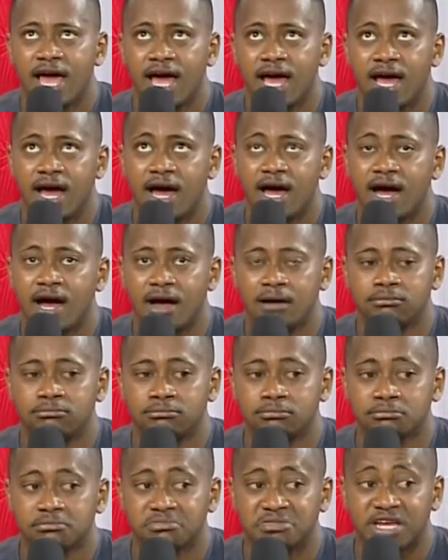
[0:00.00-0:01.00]
um,
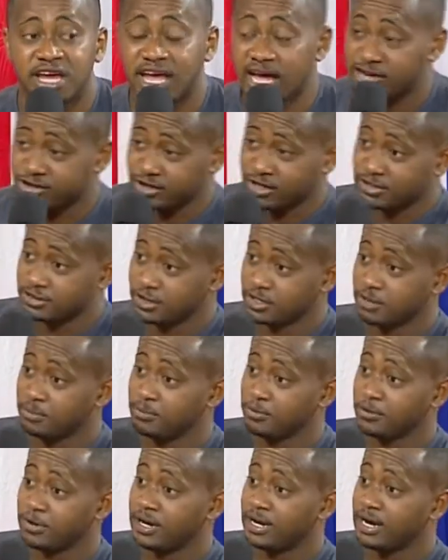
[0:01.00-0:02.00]
I actually took a
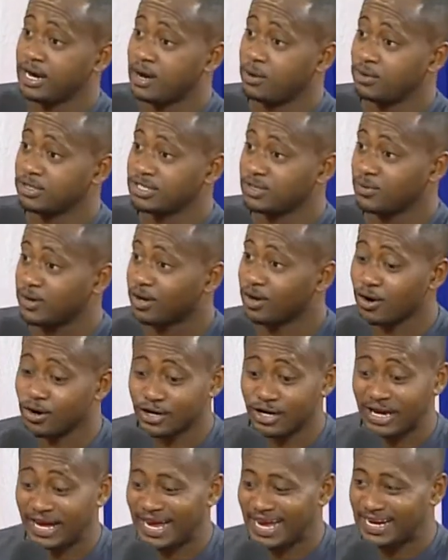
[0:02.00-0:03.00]
break. I wasn't recording
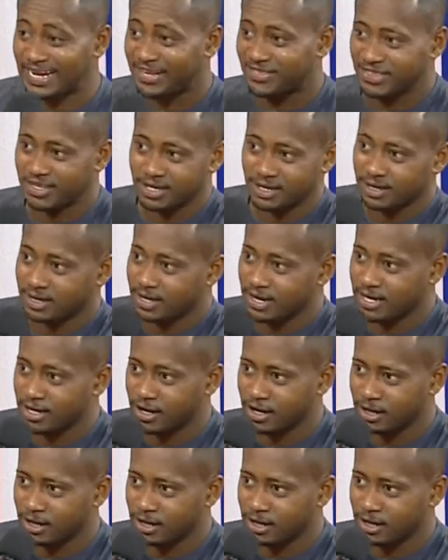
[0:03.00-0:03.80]
anything at all,